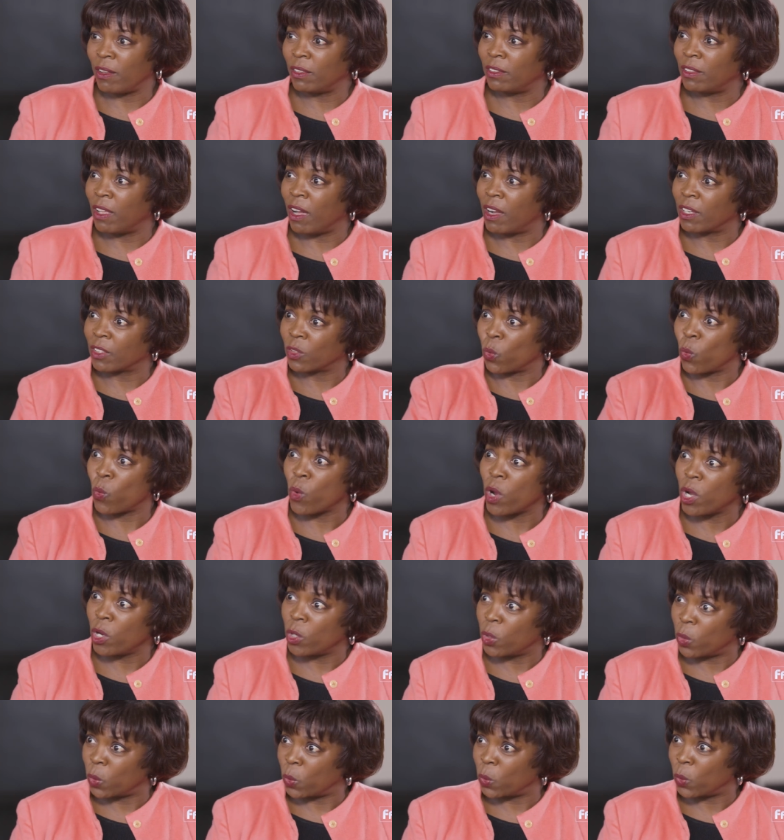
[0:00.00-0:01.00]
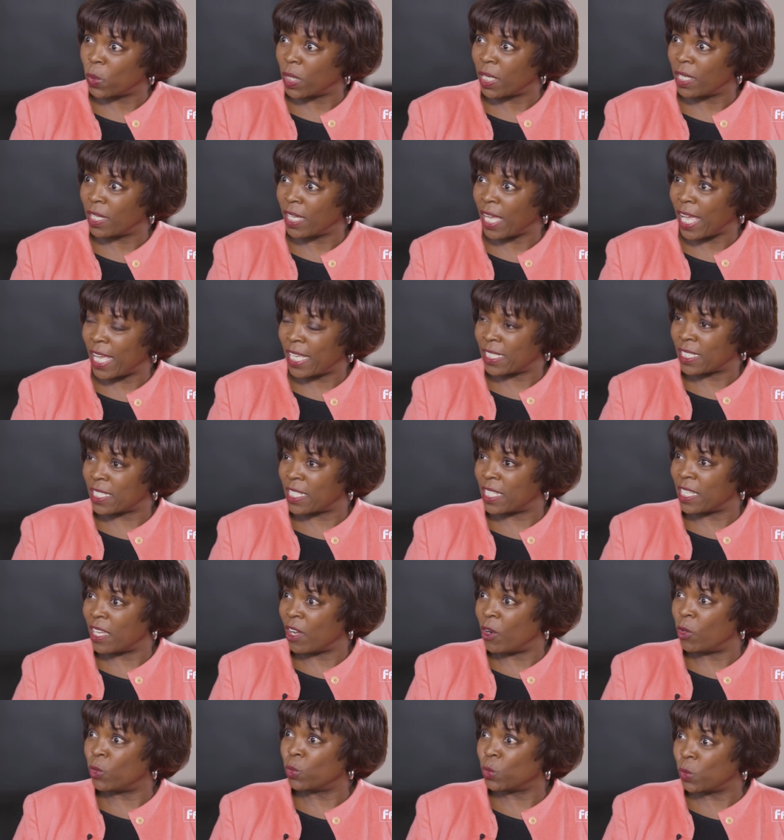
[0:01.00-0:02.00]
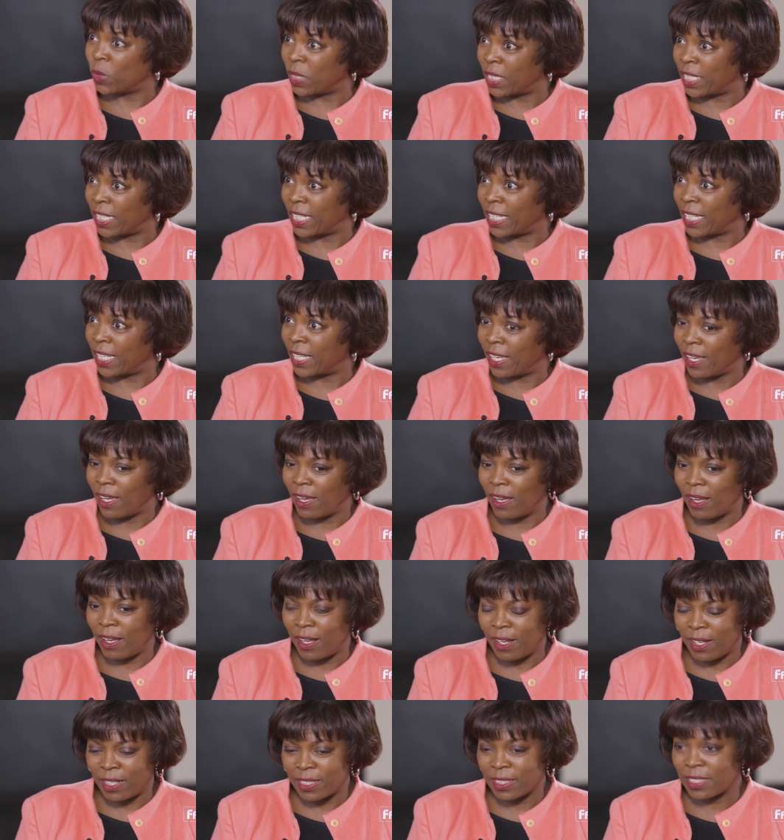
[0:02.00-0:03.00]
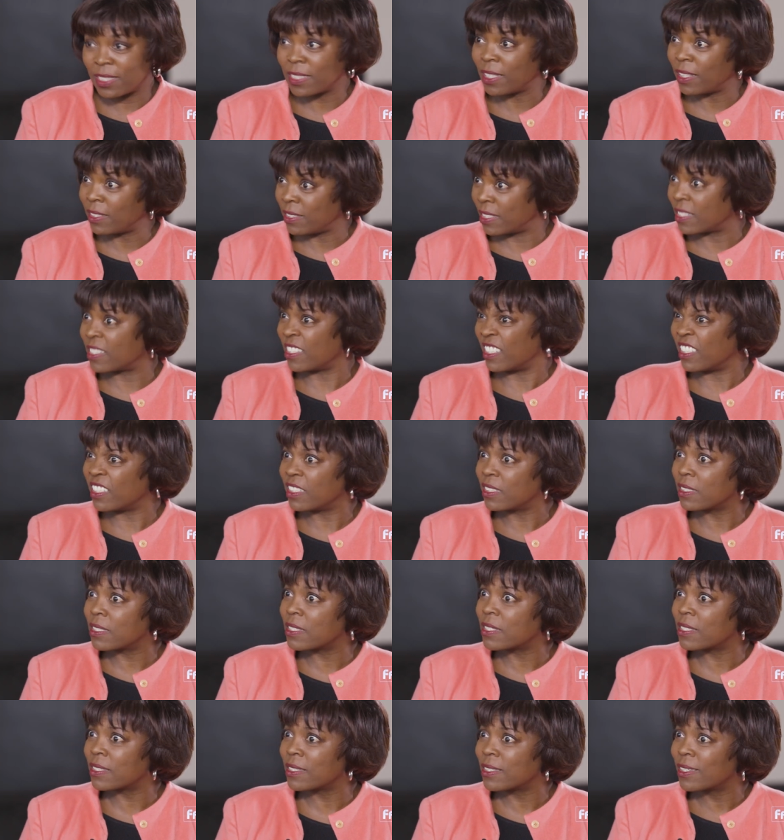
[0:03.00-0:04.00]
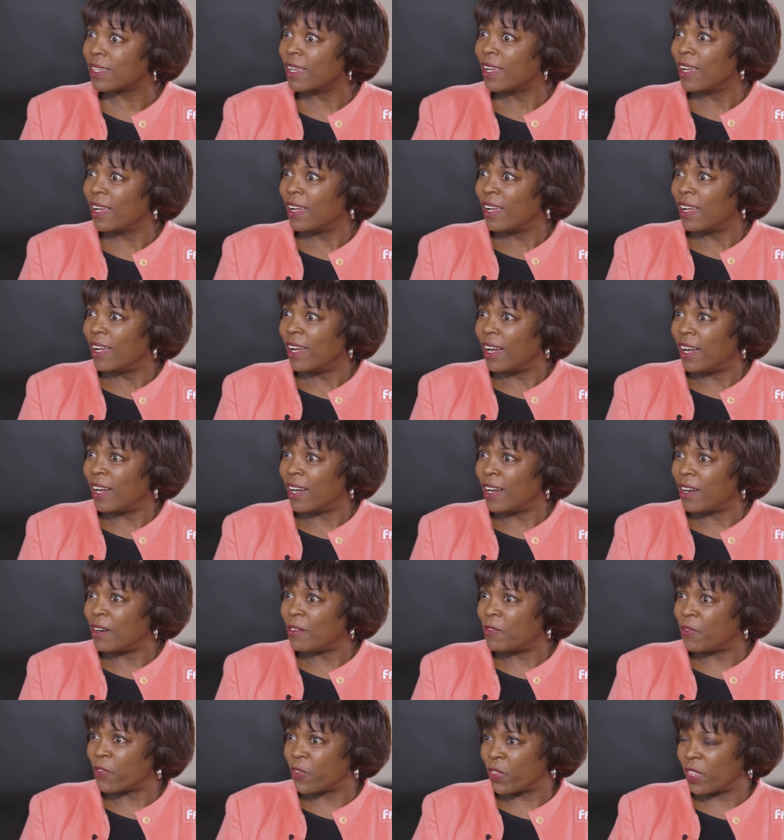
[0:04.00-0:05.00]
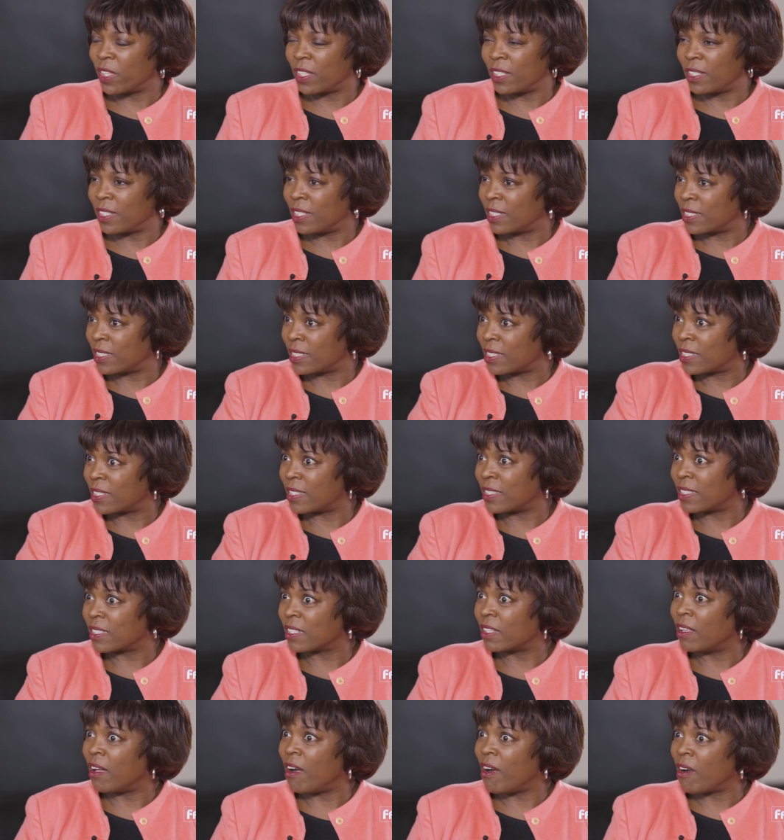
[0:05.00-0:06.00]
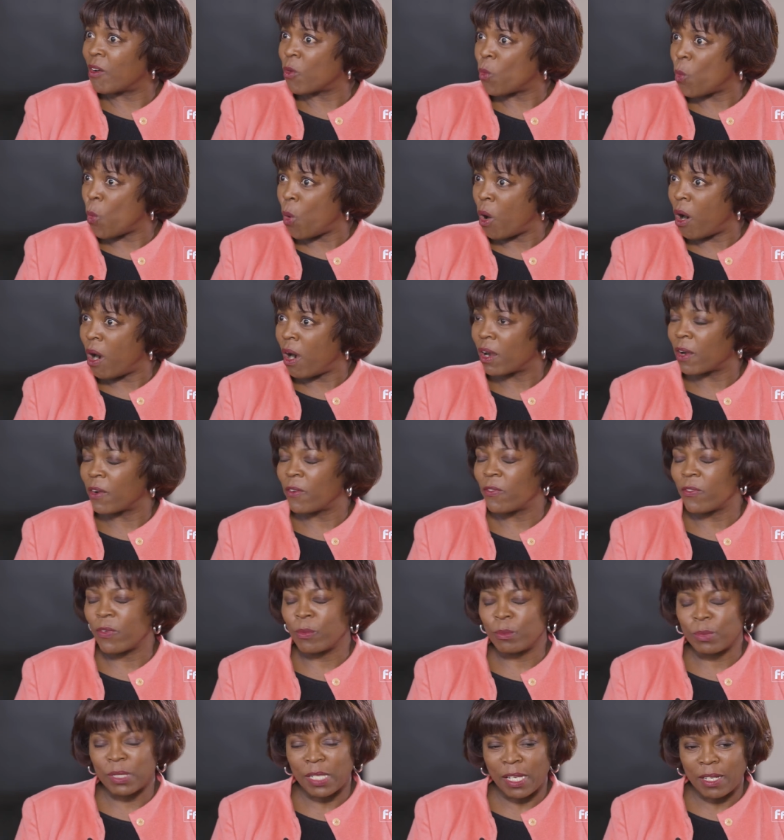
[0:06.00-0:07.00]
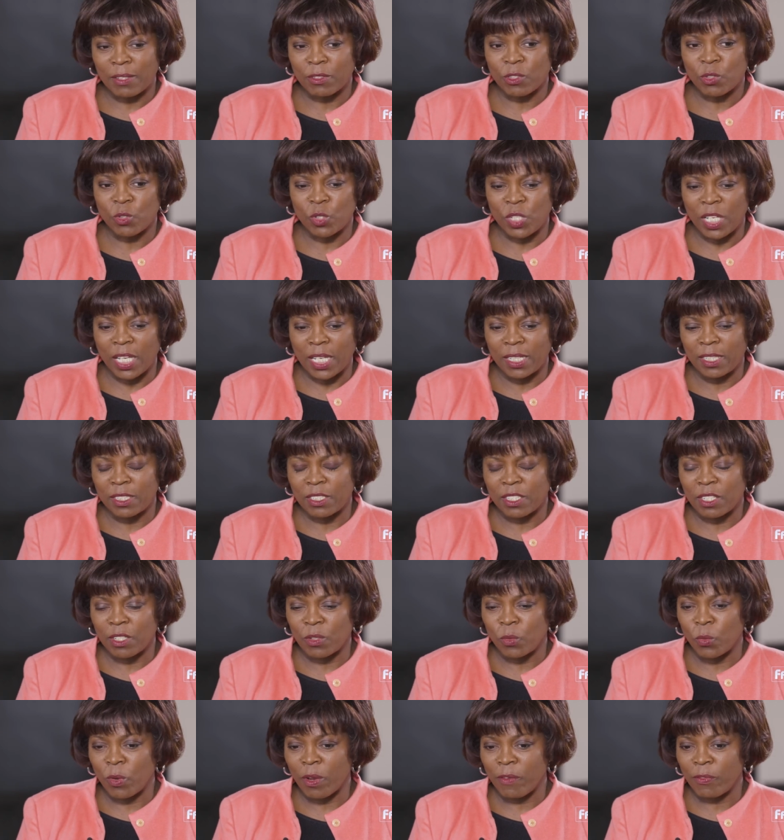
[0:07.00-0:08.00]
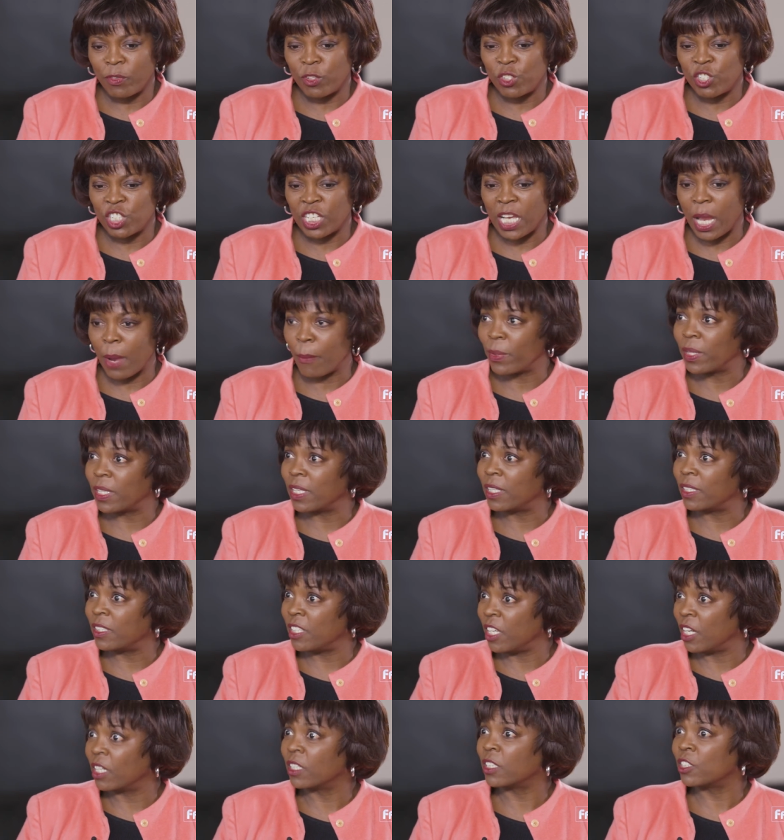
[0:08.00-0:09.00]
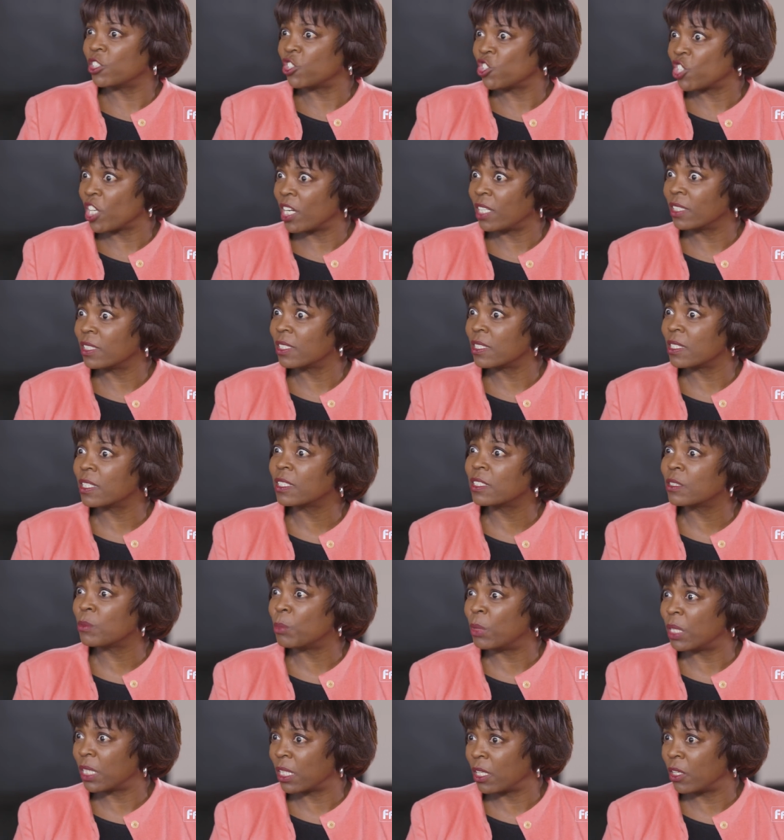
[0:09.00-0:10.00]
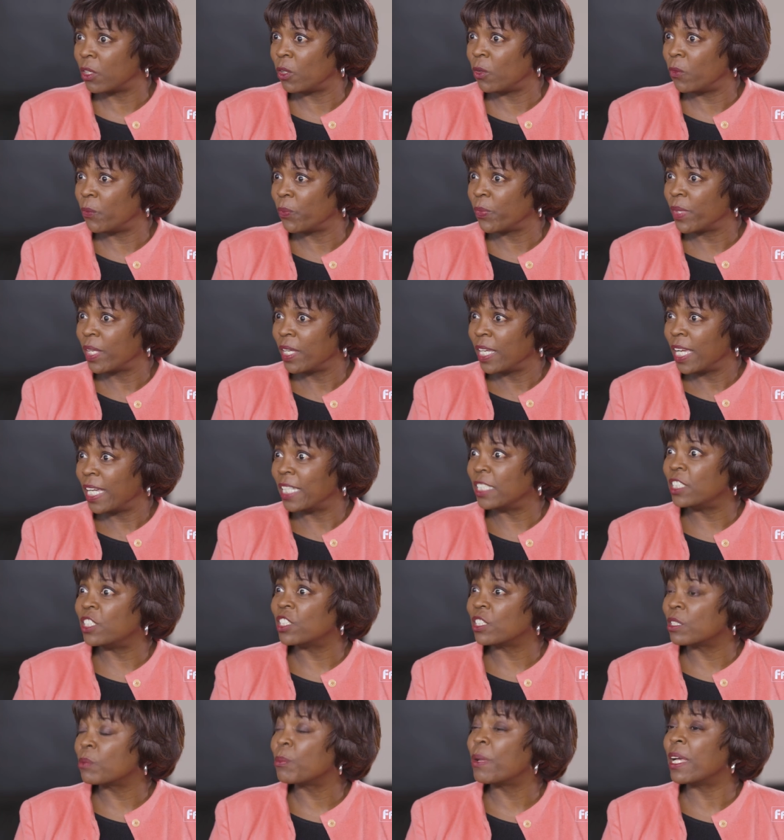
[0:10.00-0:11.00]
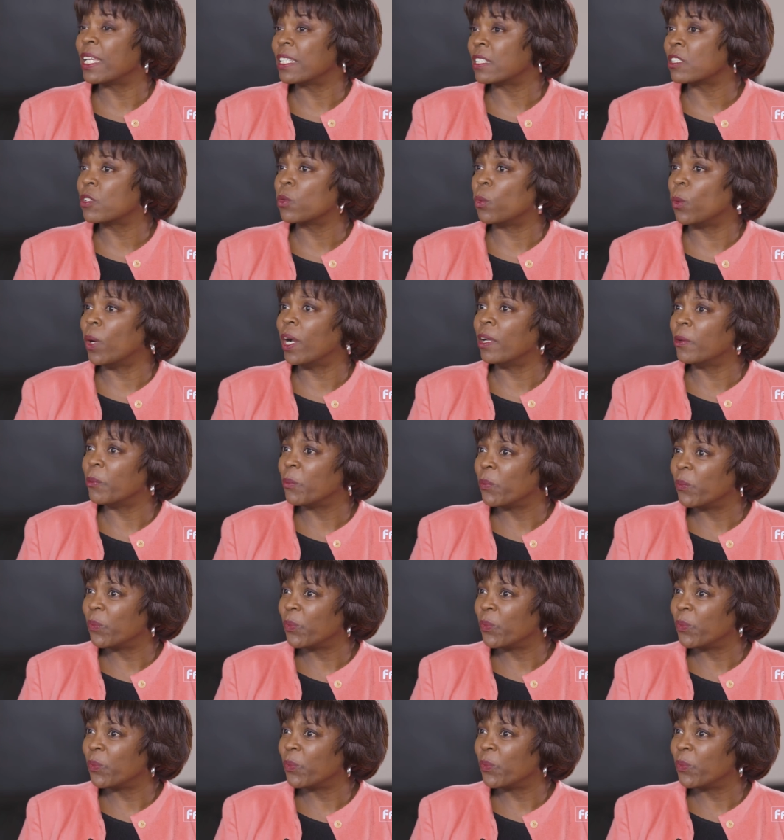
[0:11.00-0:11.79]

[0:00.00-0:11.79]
along the road as the only uh, sustenance uh, for this, this long walk from South Sudan into the refugee camp. And the youngest child, the six month old, had just passed away.